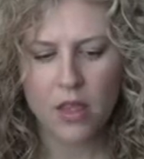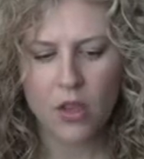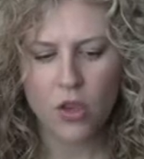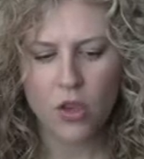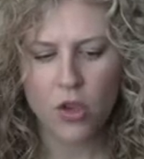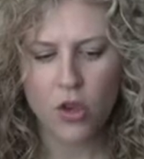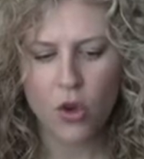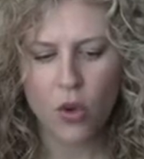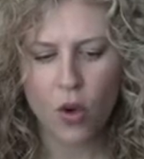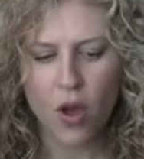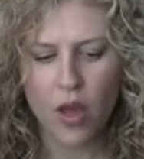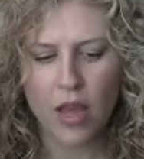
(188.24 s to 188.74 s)

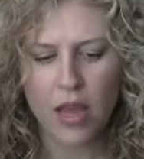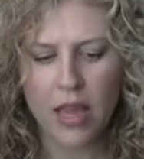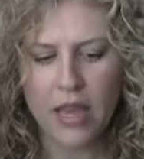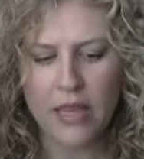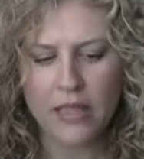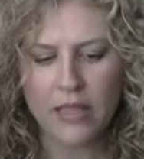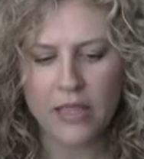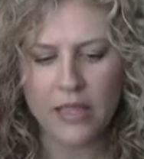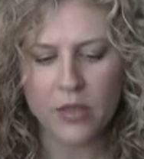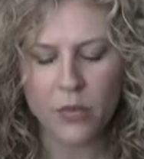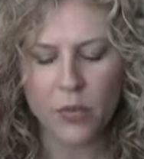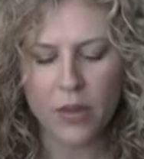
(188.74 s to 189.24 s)

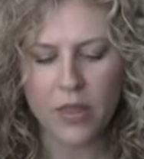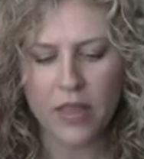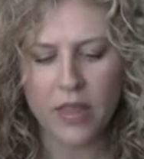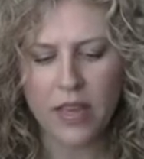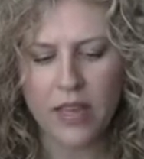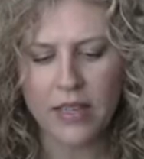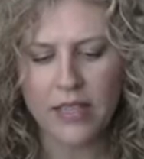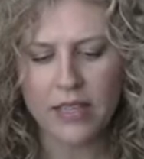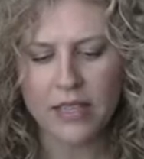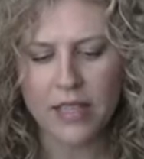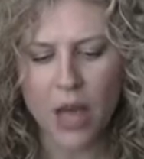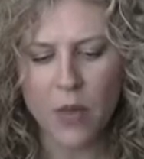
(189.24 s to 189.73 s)
with the
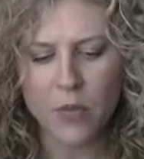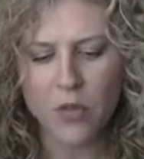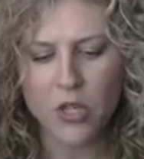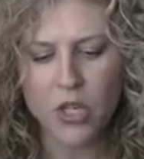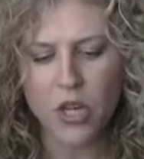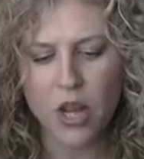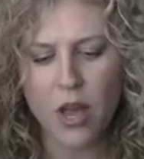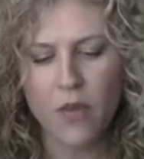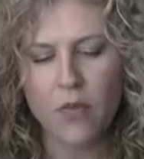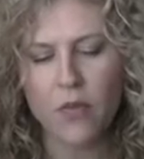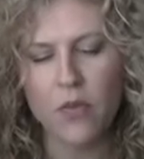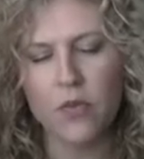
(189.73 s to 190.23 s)

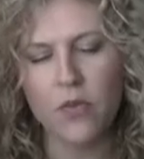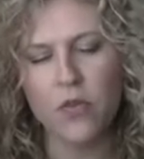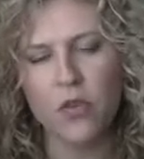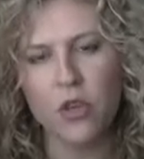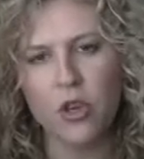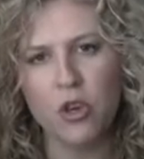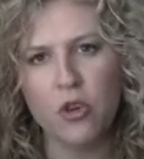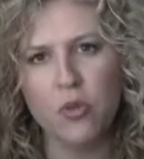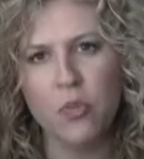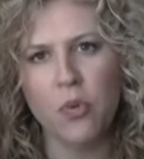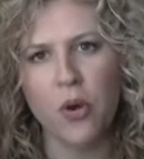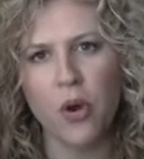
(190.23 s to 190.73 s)
exception of a
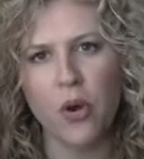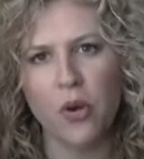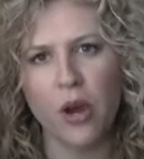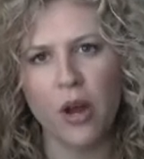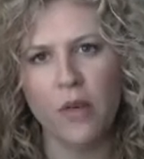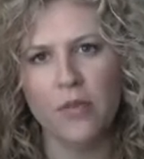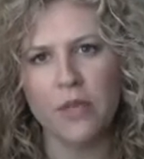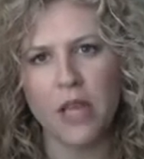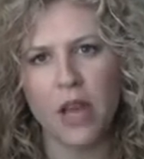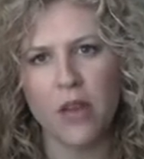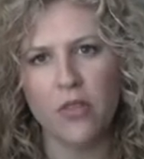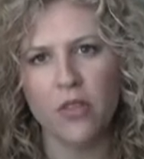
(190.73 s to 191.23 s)
few
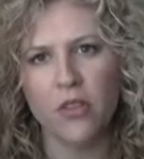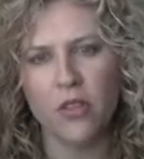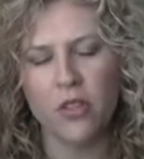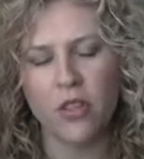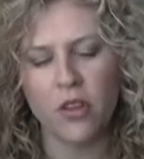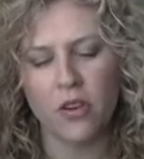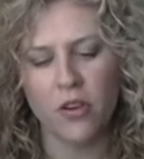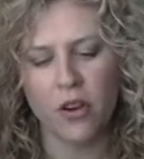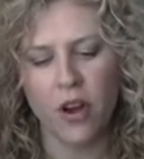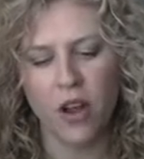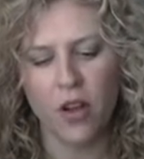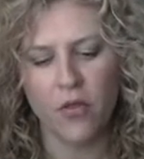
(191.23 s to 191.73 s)
programs out there
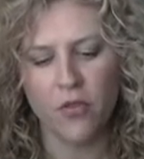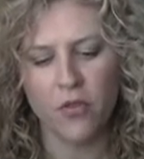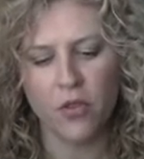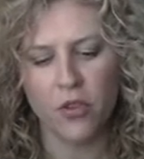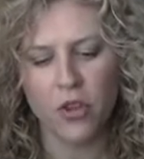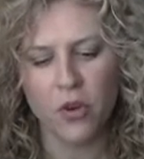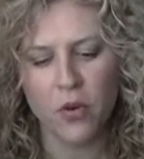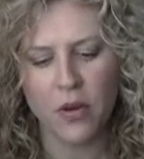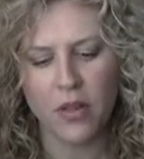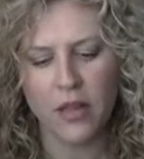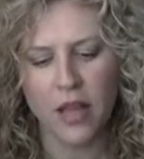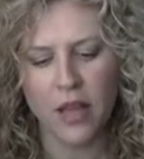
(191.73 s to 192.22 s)
that are helpful,
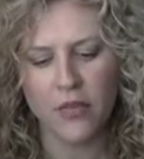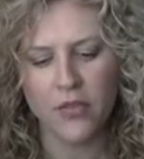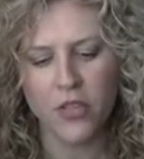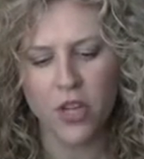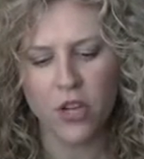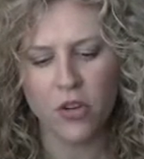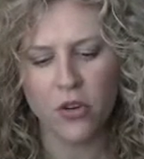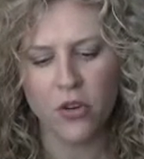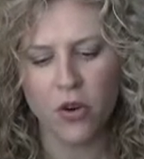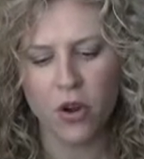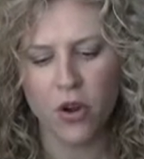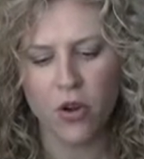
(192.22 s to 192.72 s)
you are left
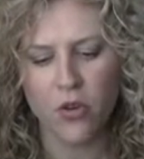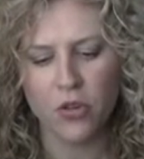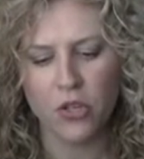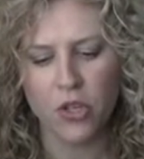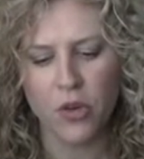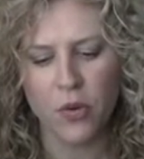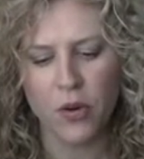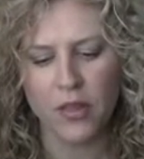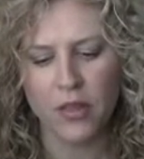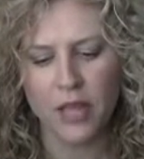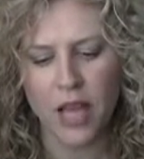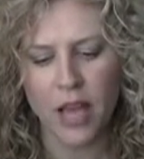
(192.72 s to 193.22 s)
on your own.
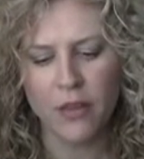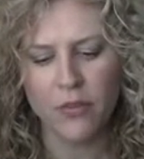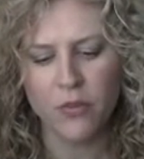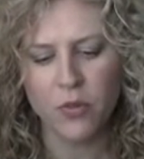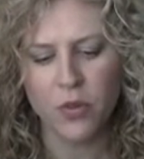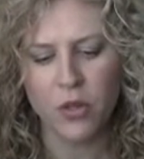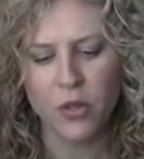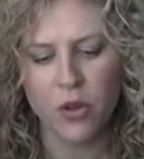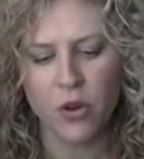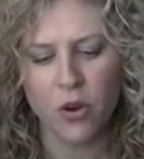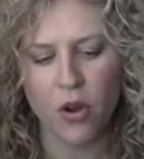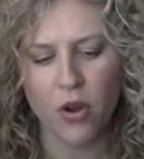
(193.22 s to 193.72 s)
You are left
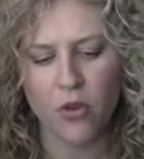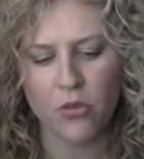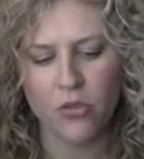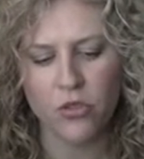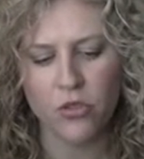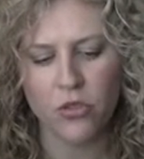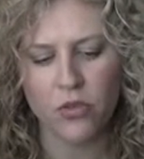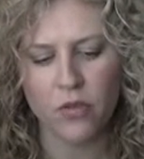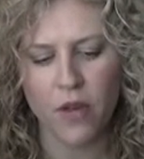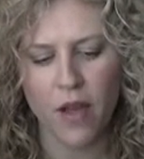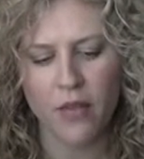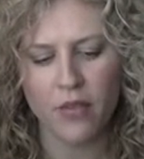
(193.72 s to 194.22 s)
with your own
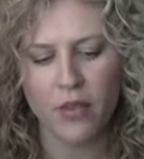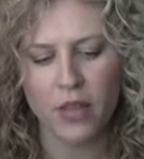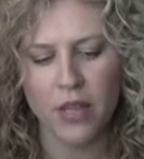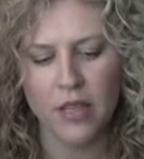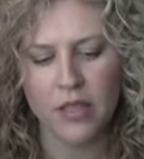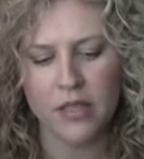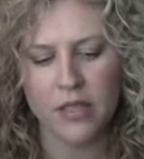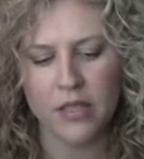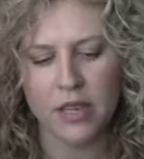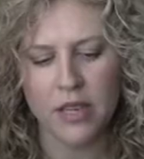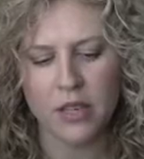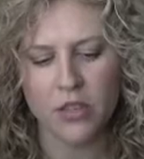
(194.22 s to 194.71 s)
survival
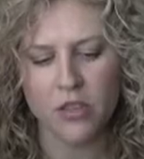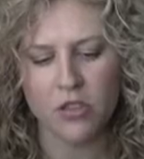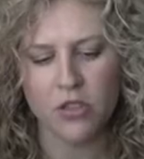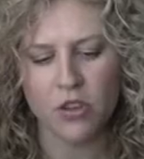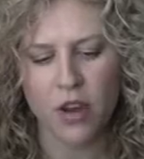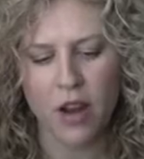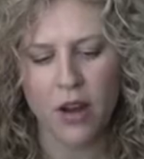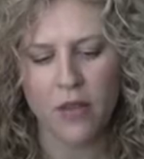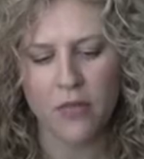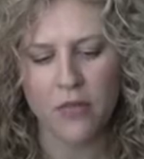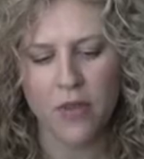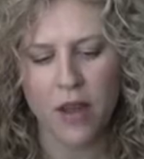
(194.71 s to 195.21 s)
instinct to
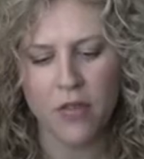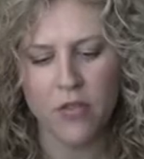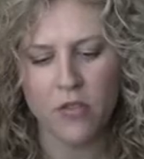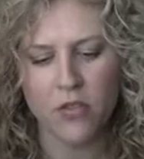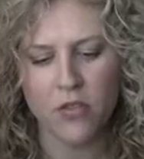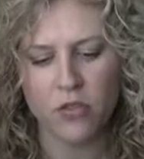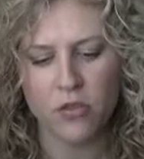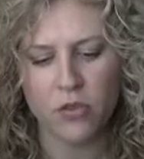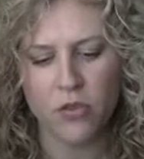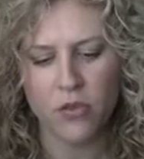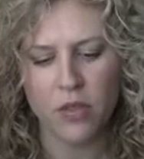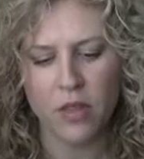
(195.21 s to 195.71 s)
try to find the
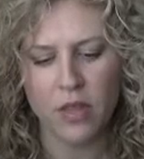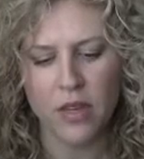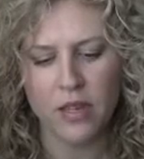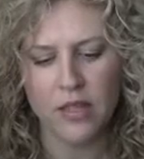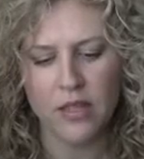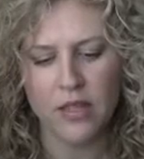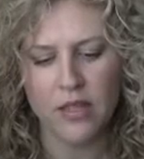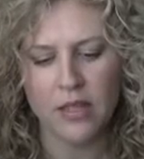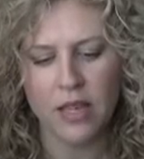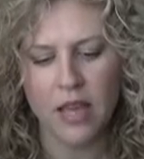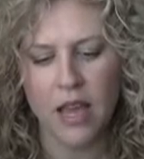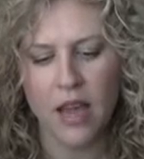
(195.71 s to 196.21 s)
truth in a
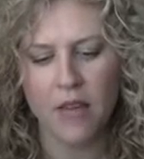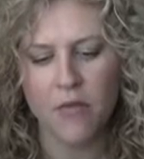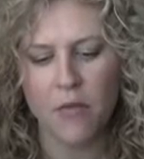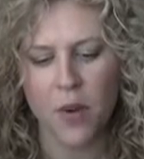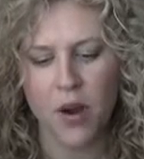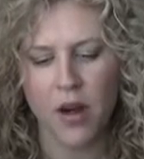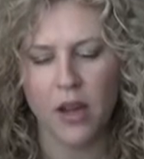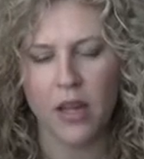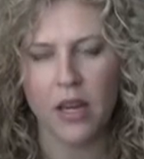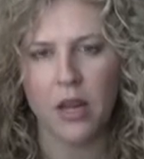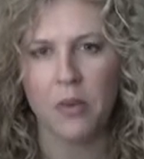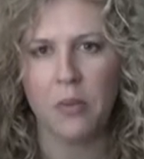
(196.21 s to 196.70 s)
sea of
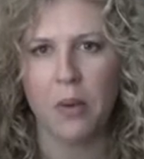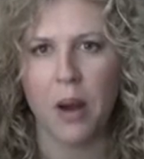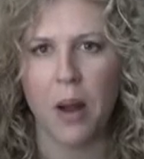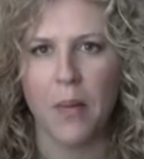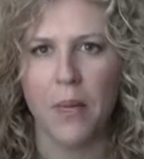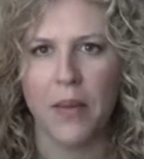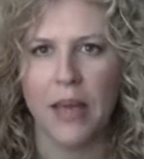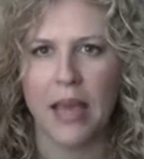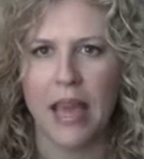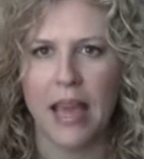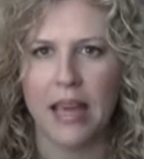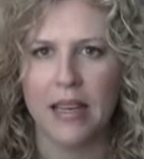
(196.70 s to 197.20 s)
marketing
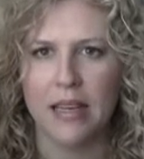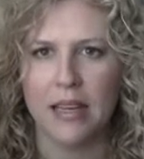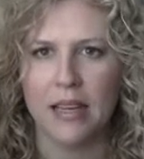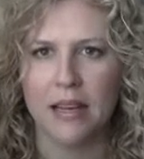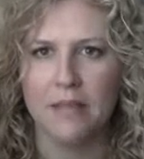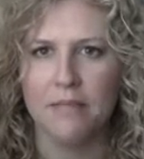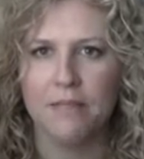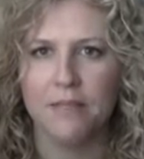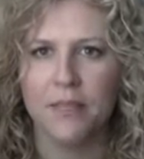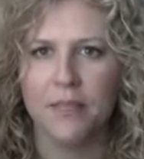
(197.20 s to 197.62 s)
propaganda.